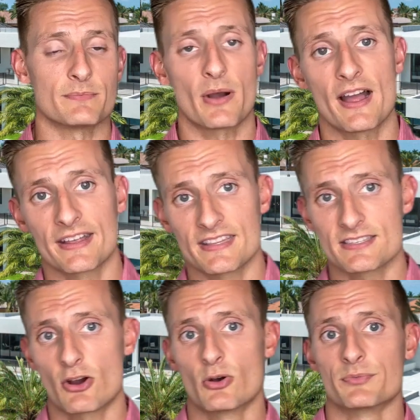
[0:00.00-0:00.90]
buying
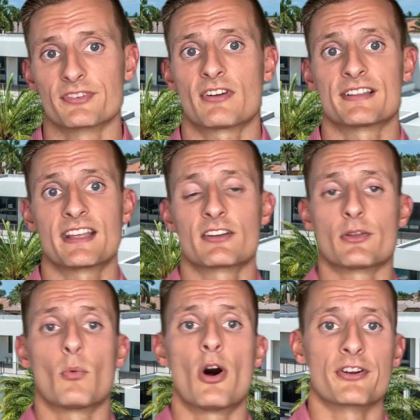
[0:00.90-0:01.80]
these homes right there on
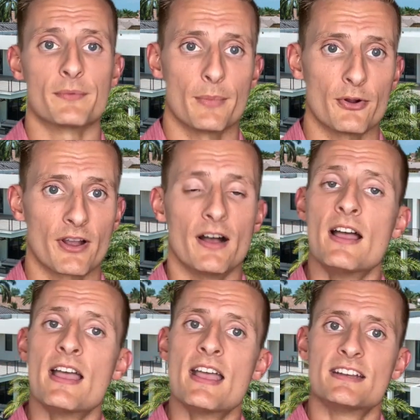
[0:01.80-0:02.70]
the water in Boca,
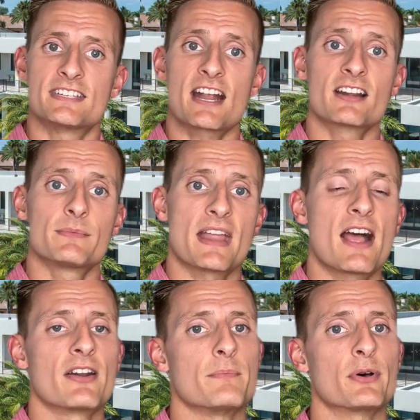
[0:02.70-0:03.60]
tearing them
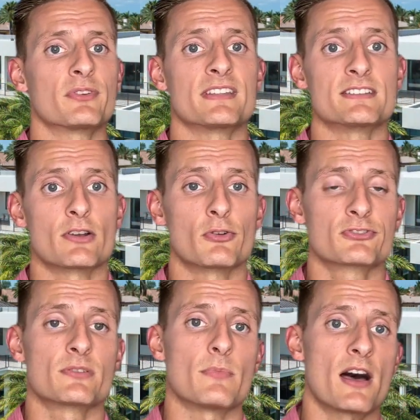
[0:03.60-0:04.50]
down and building these
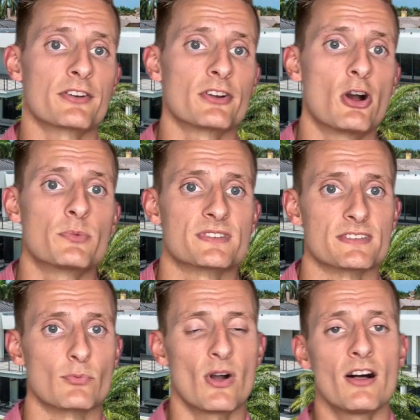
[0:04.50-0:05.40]
ultra modern homes
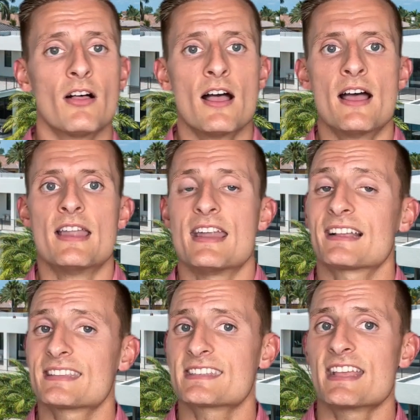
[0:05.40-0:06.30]
as well.
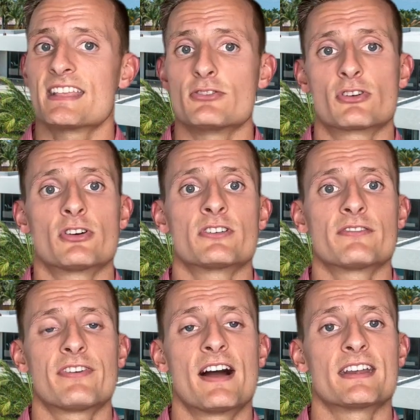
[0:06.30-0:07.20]
Not to say that you
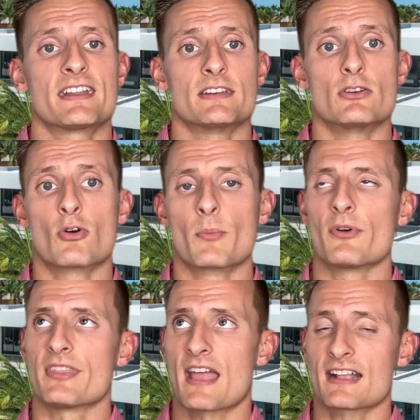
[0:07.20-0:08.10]
couldn't find a
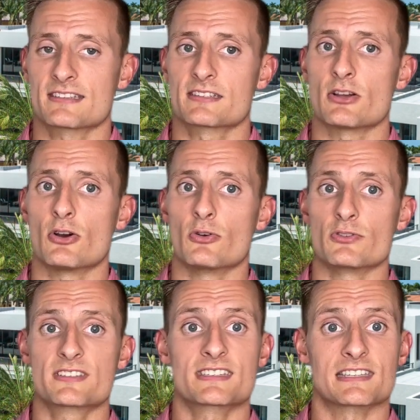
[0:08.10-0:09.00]
normal, not
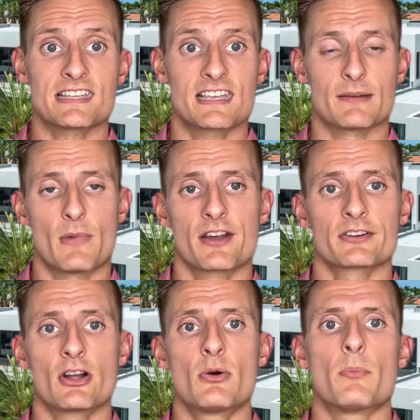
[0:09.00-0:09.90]
so sleek and
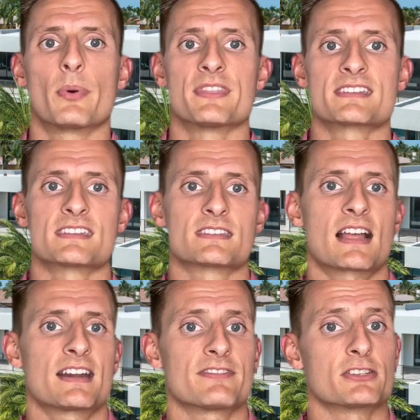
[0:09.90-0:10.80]
modern home, but this is
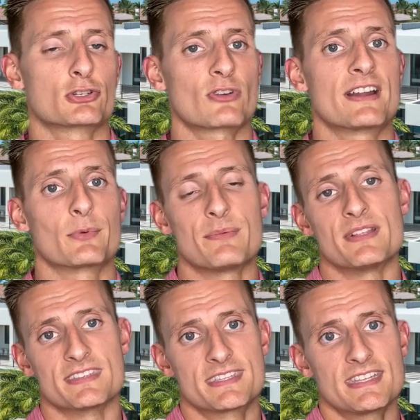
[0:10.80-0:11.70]
kind of the trend we've
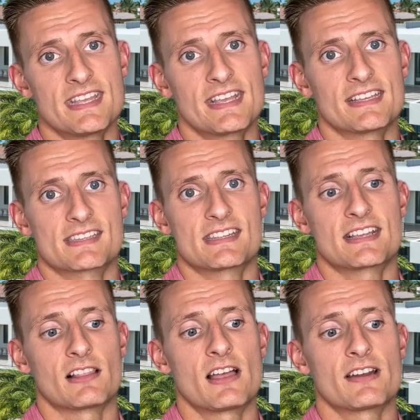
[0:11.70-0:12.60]
been seeing, is
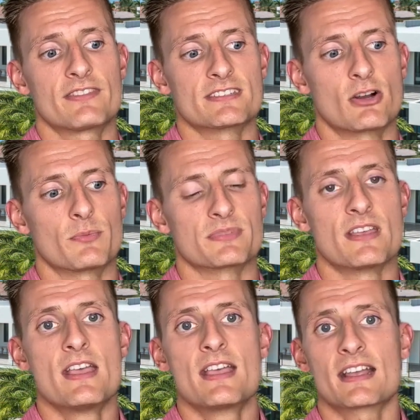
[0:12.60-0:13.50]
seeing a lot of these homes
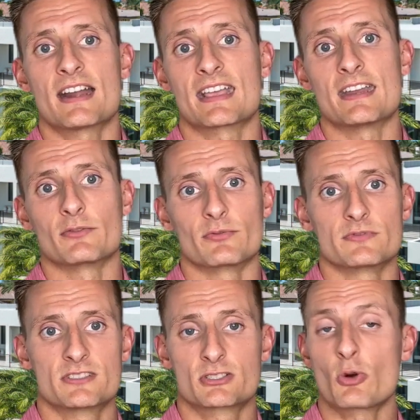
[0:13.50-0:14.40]
kind of
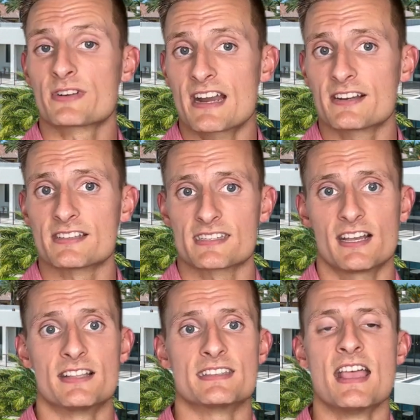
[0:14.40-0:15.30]
getting torn down to the
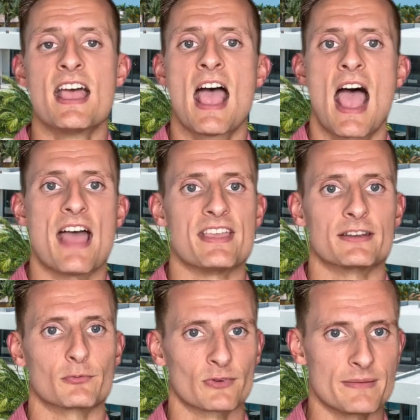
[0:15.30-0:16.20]
studs and
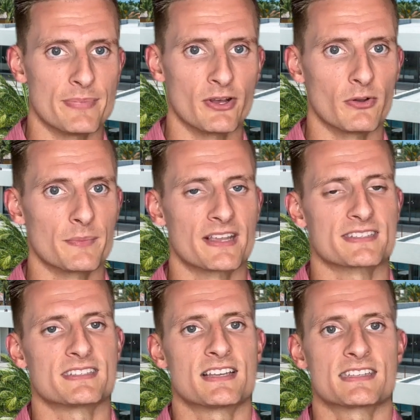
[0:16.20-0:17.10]
then rebuilt,
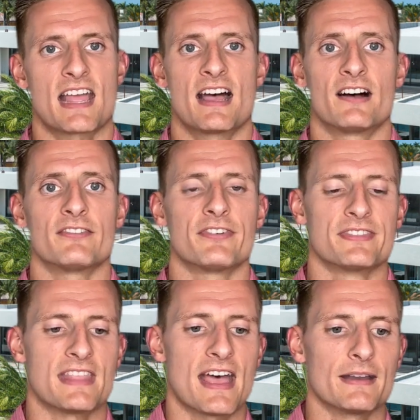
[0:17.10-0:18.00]
because it does have
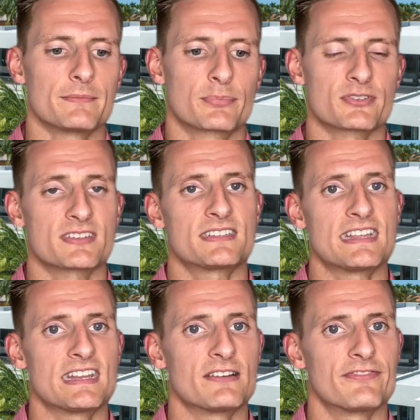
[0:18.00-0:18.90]
that
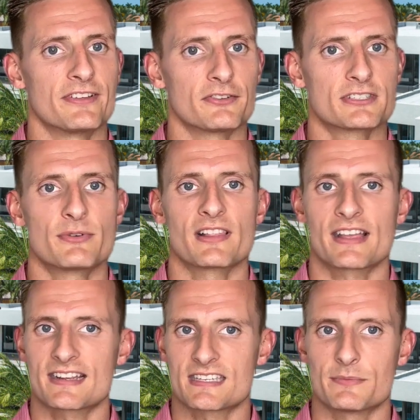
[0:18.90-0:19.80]
pristine feel to it.
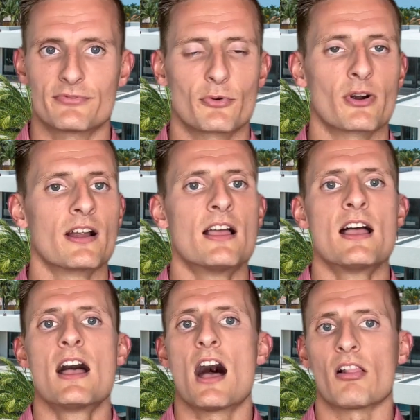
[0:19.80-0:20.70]
Like I said before,
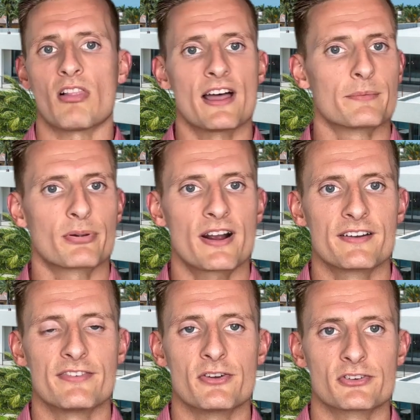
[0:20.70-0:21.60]
a lot of
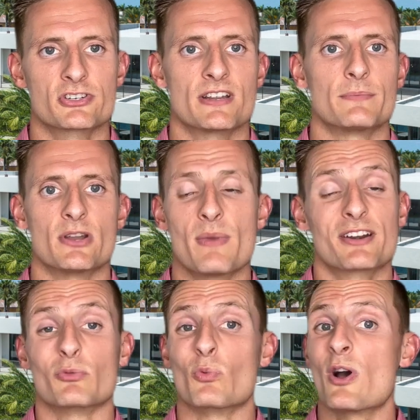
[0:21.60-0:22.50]
pride of ownership. No
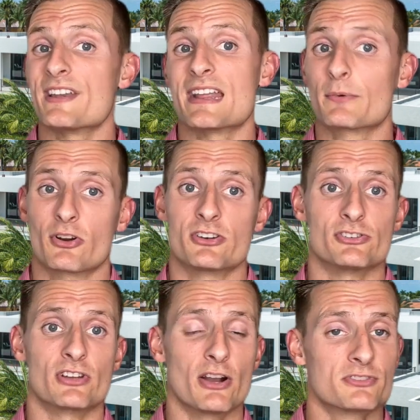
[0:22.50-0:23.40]
matter what neighborhood
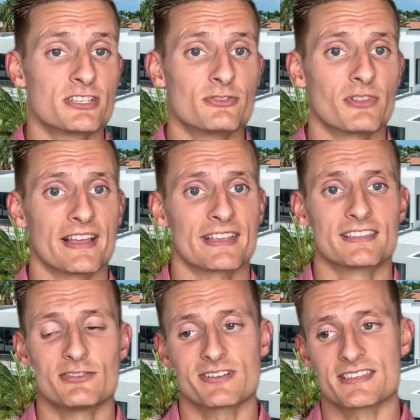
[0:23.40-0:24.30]
you go to,
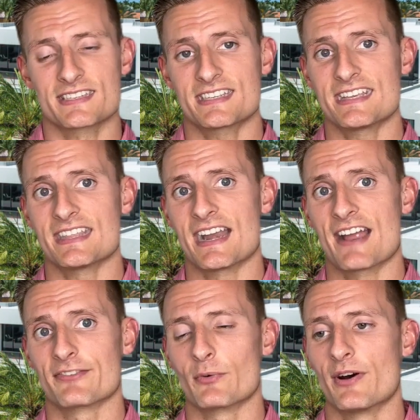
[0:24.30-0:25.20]
like, you can see that
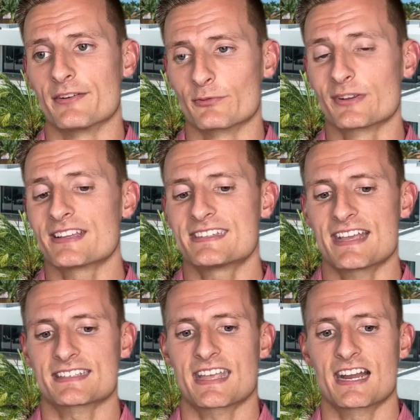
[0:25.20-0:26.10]
everyone really
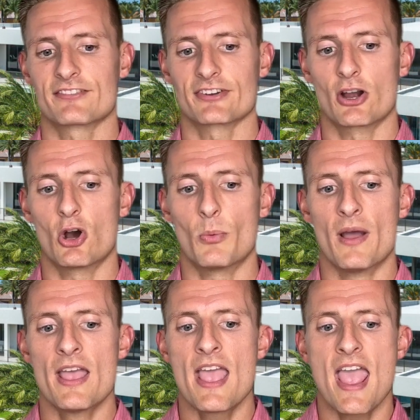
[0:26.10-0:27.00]
takes care of their
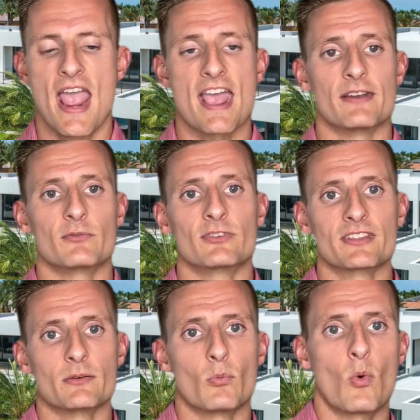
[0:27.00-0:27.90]
home and
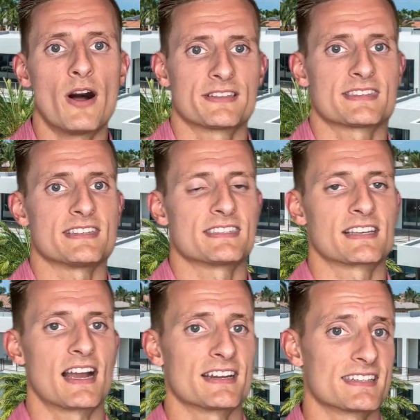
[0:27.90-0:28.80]
really wants it
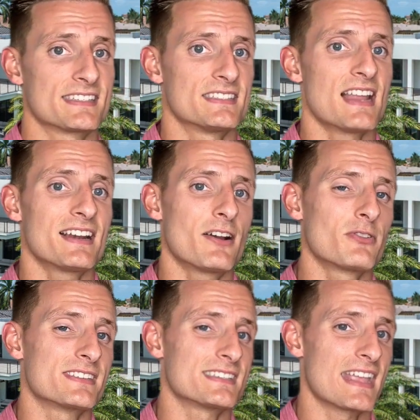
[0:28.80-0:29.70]
to kind of not
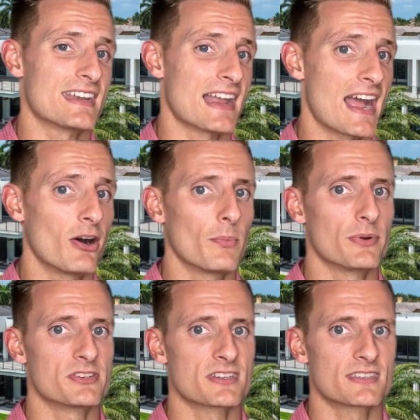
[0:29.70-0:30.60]
only stand out,
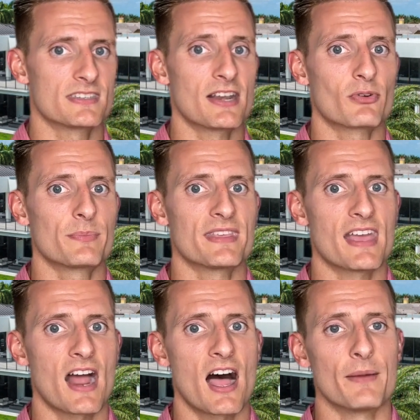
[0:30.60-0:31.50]
but just they don't want to be
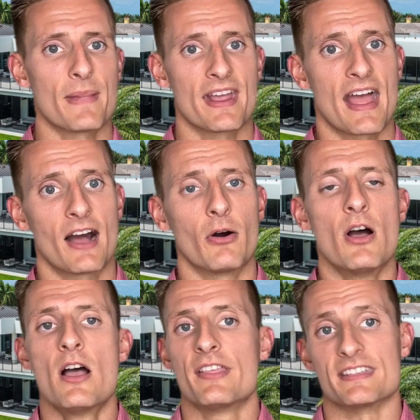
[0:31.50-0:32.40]
that odd man
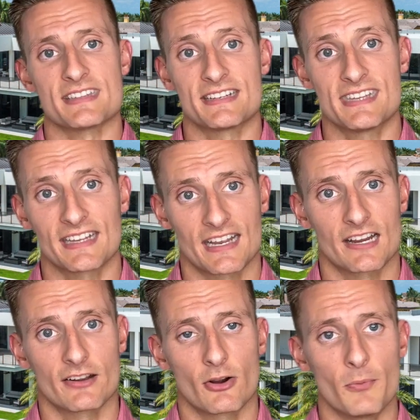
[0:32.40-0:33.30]
out that's not taking
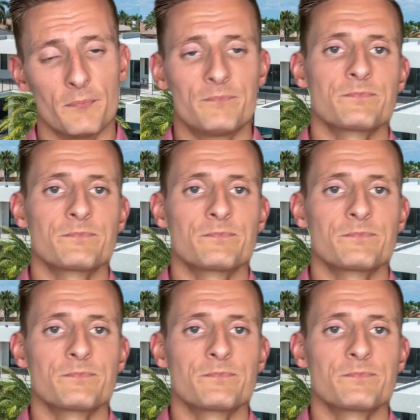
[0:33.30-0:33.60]
care of their home.